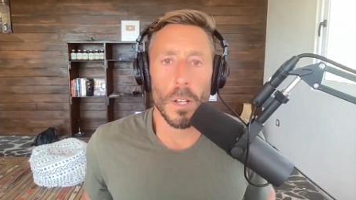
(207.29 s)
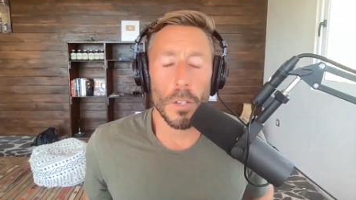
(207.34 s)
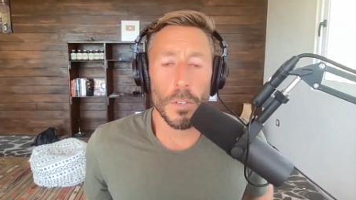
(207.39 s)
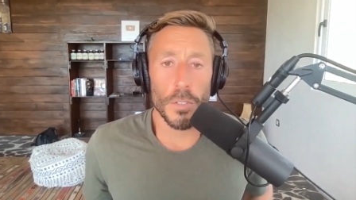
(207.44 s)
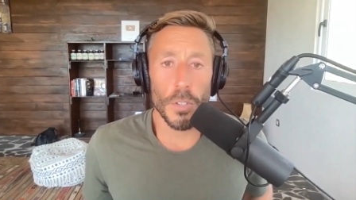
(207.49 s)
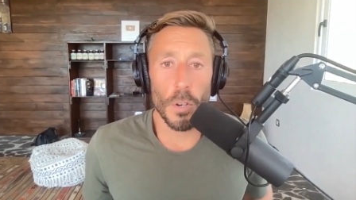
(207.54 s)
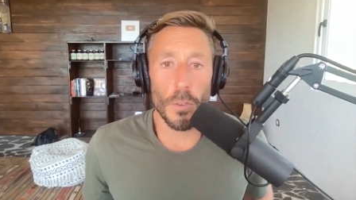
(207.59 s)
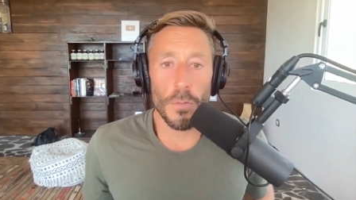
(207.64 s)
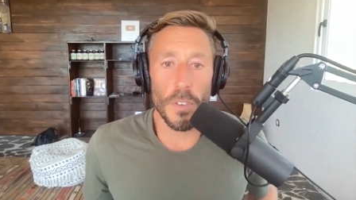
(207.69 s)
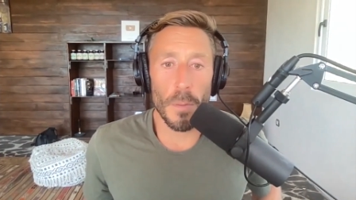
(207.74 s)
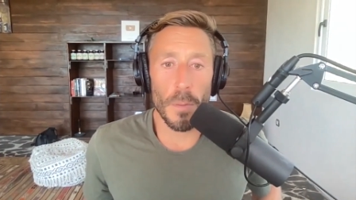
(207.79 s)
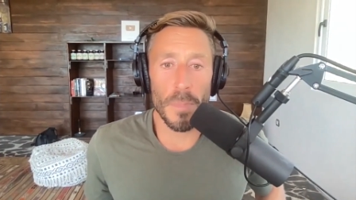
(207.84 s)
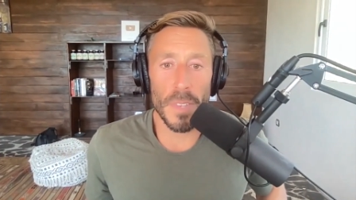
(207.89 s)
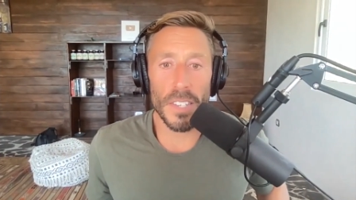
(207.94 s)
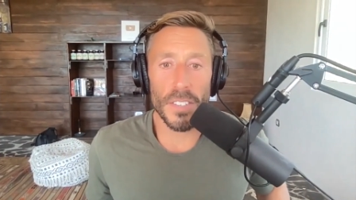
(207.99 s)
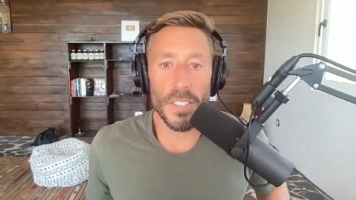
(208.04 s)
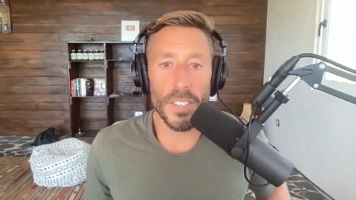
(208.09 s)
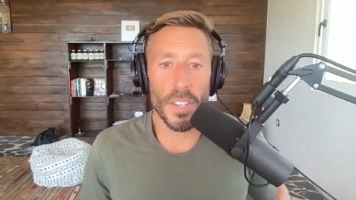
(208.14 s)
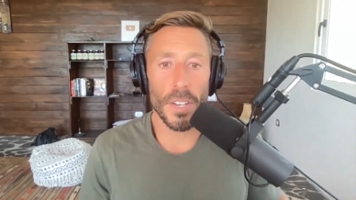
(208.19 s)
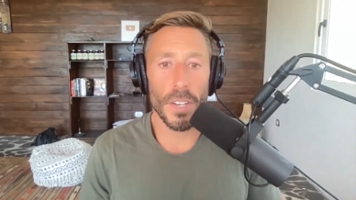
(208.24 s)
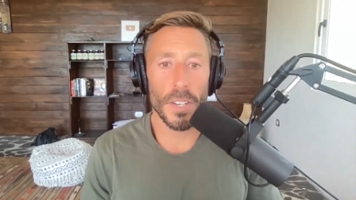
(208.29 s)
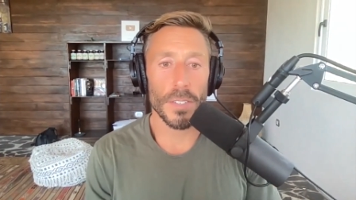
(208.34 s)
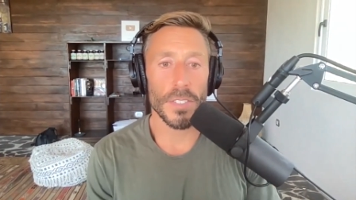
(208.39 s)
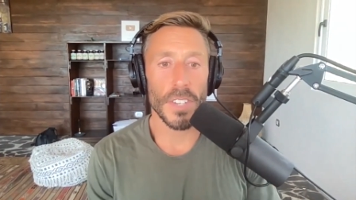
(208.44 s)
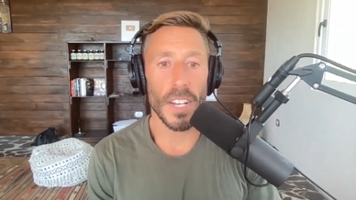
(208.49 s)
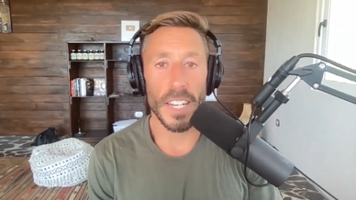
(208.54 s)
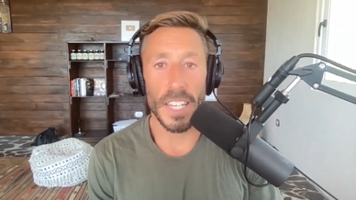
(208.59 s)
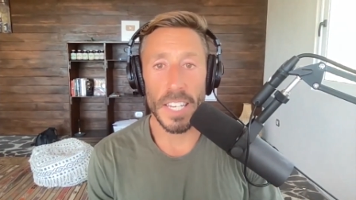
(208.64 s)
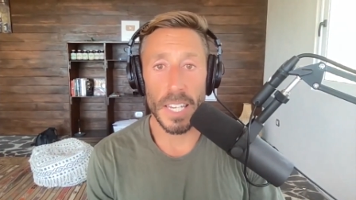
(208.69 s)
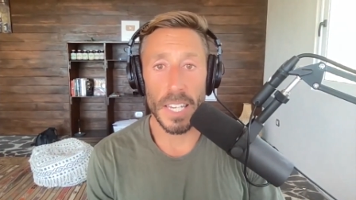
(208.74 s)
So, from this
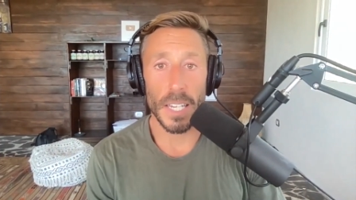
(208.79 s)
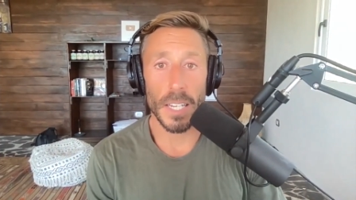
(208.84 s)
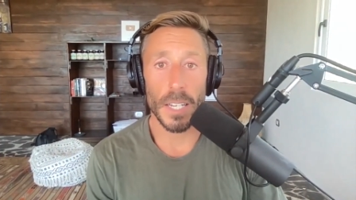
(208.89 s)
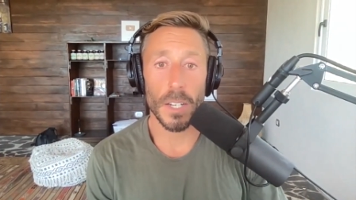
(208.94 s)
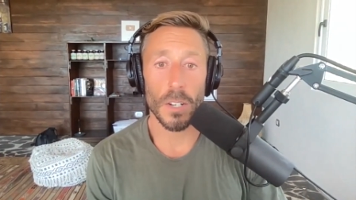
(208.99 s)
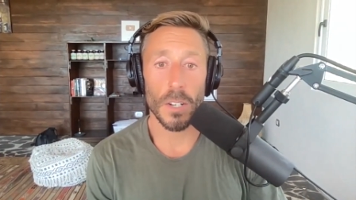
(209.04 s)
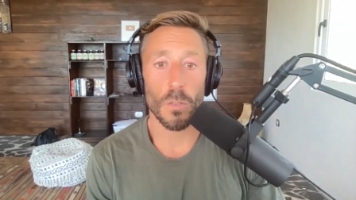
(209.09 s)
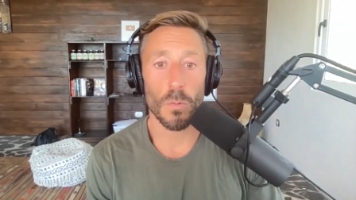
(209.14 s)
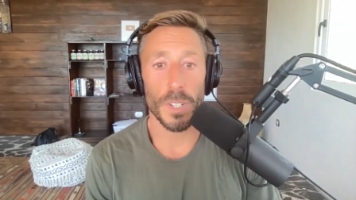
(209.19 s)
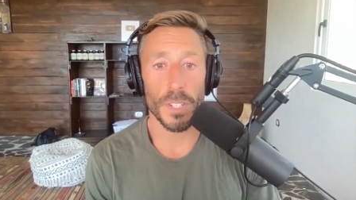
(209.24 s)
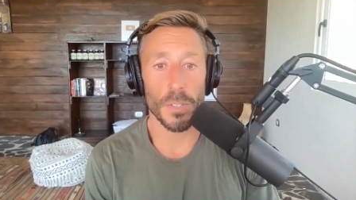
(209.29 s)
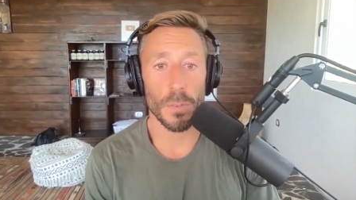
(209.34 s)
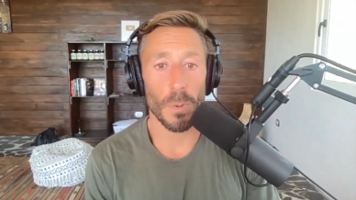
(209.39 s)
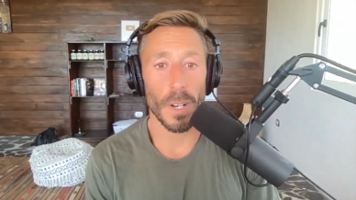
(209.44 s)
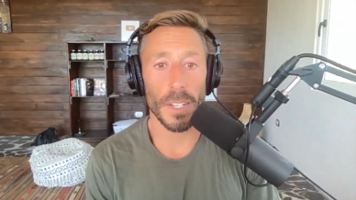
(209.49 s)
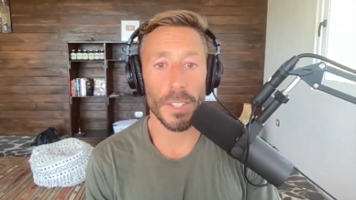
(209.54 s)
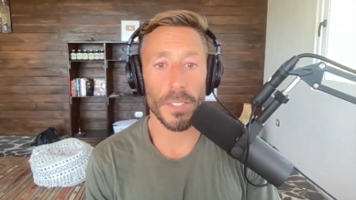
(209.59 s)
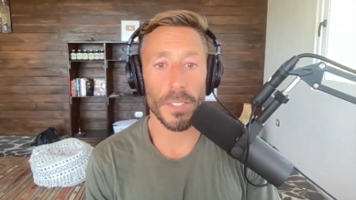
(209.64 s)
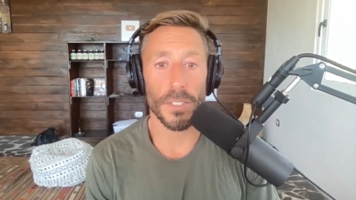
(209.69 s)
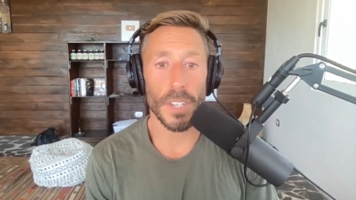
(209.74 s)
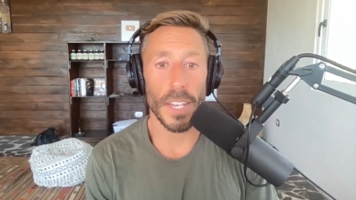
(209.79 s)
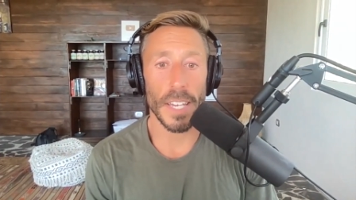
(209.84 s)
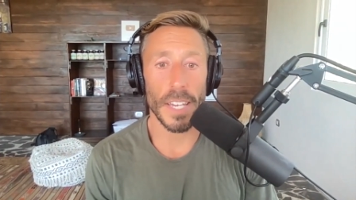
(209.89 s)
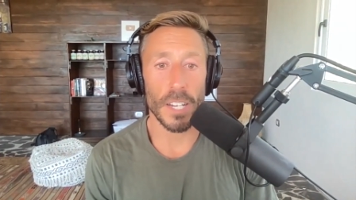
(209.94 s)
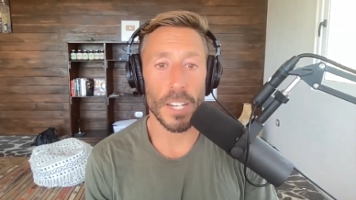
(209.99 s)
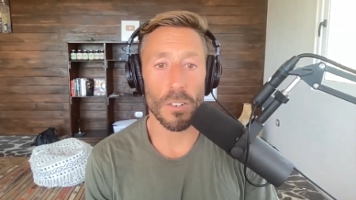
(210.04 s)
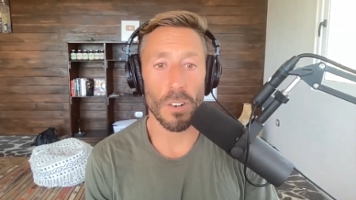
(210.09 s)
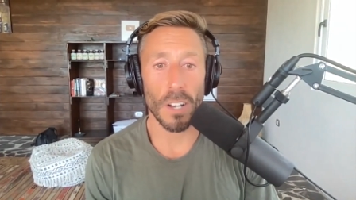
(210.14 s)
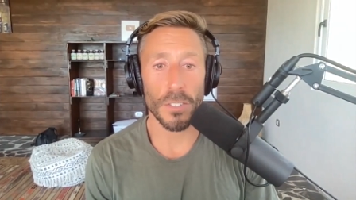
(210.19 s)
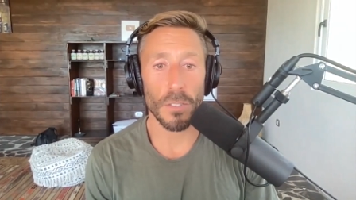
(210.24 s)
study, which was
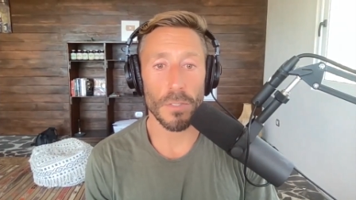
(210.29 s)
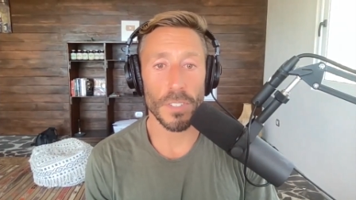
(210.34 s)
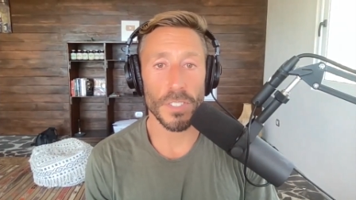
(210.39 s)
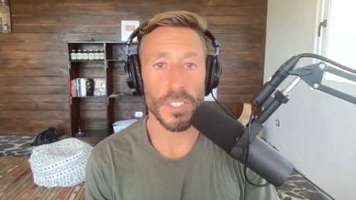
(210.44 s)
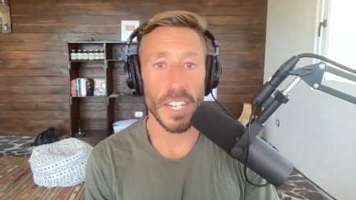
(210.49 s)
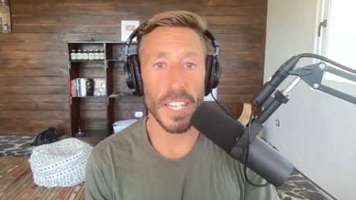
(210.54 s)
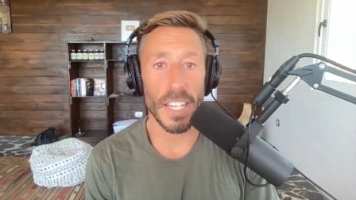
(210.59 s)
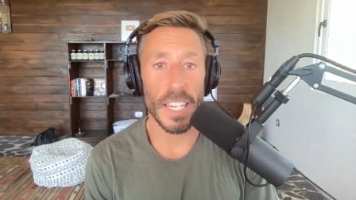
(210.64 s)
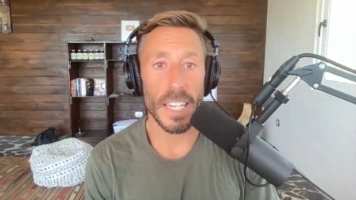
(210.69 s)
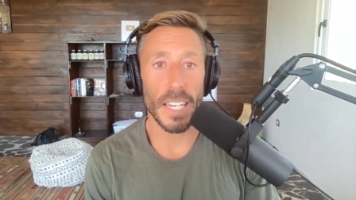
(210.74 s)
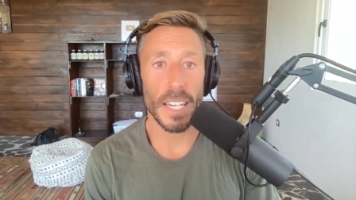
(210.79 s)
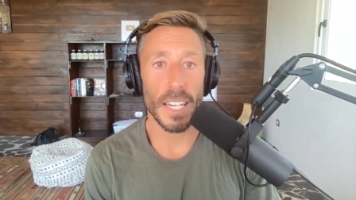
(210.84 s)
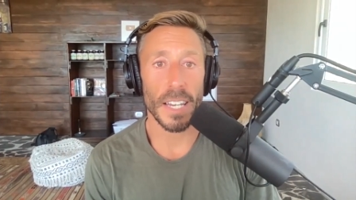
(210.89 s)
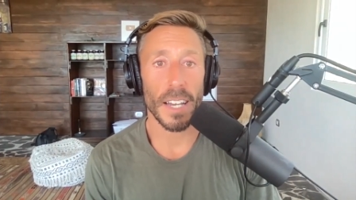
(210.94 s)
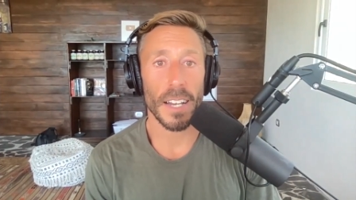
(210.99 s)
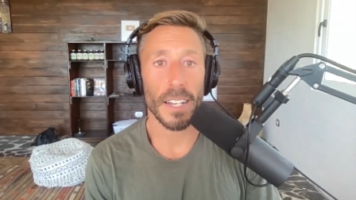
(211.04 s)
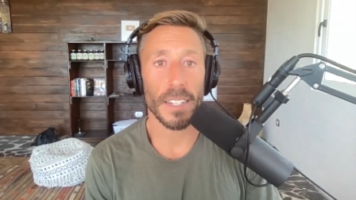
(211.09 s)
a crossover study,